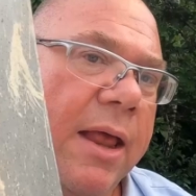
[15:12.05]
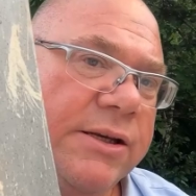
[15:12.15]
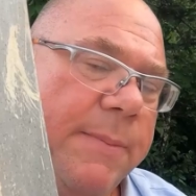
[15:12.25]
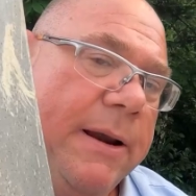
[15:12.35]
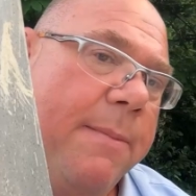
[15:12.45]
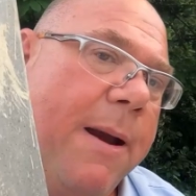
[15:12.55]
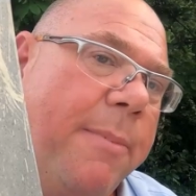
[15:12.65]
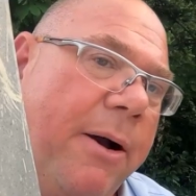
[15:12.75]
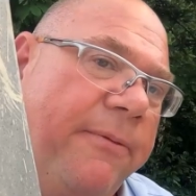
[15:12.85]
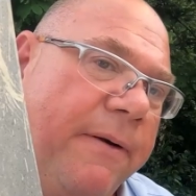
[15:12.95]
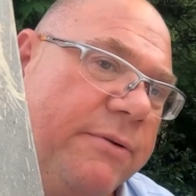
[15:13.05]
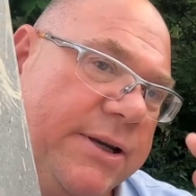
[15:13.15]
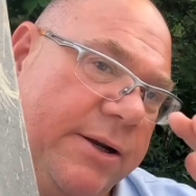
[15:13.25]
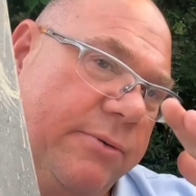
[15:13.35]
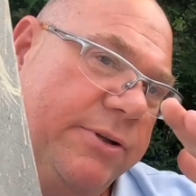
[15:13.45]
Typically mobile phone
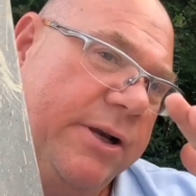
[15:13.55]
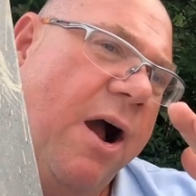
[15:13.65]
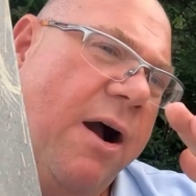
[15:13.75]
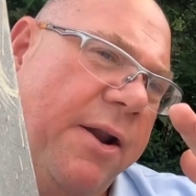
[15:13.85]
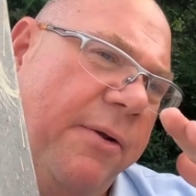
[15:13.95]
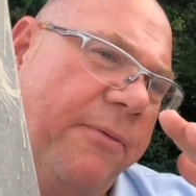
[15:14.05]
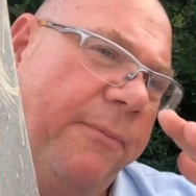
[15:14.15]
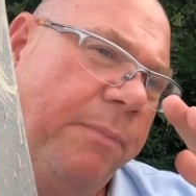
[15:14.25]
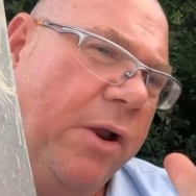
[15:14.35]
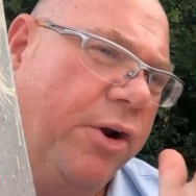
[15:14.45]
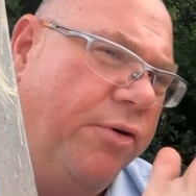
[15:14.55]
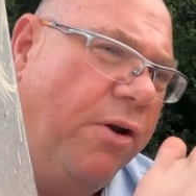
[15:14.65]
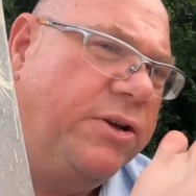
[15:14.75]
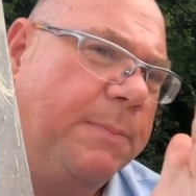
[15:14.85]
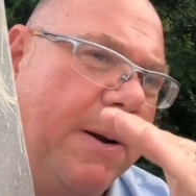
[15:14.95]
signals are kind of
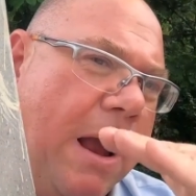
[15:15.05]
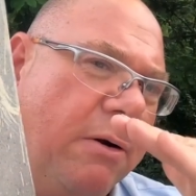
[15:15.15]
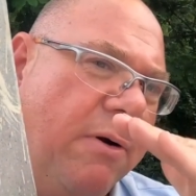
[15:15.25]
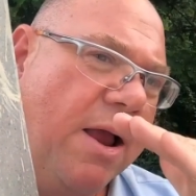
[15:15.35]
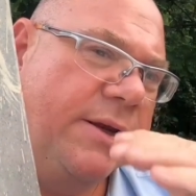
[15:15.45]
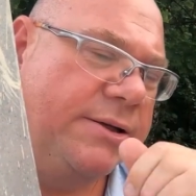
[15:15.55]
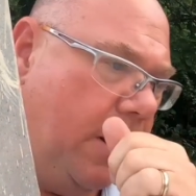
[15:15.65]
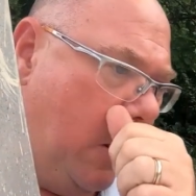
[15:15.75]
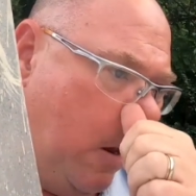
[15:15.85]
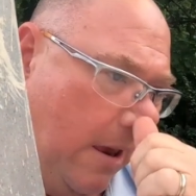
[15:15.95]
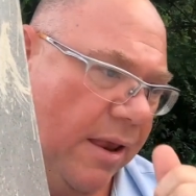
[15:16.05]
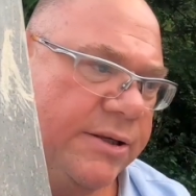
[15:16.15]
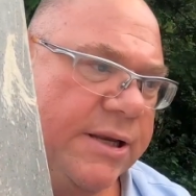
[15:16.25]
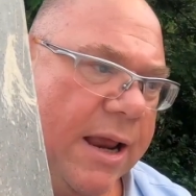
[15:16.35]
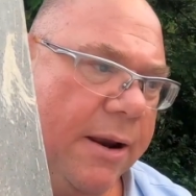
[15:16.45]
cross polarized,
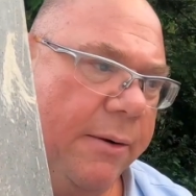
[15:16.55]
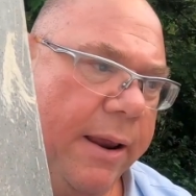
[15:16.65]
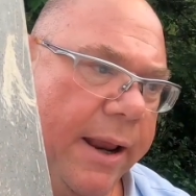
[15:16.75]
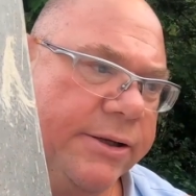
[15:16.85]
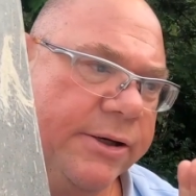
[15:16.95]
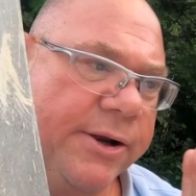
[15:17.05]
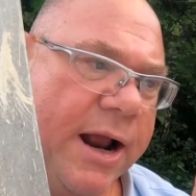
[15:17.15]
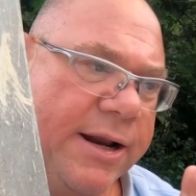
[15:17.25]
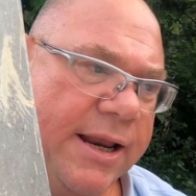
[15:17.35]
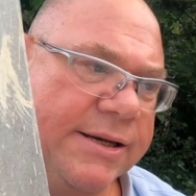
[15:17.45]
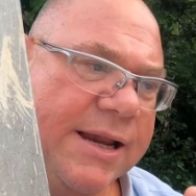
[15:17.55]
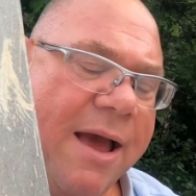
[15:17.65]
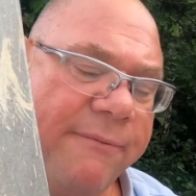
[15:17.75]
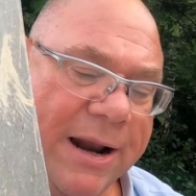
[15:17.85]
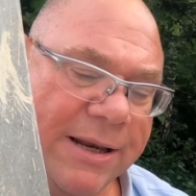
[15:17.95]
so it's a good idea to
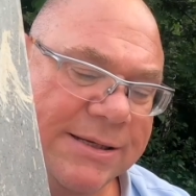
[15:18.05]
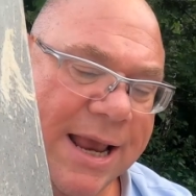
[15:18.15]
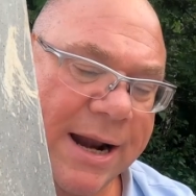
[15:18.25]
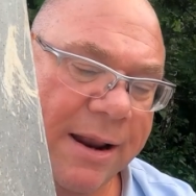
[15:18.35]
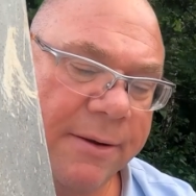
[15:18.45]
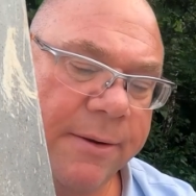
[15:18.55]
have an antenna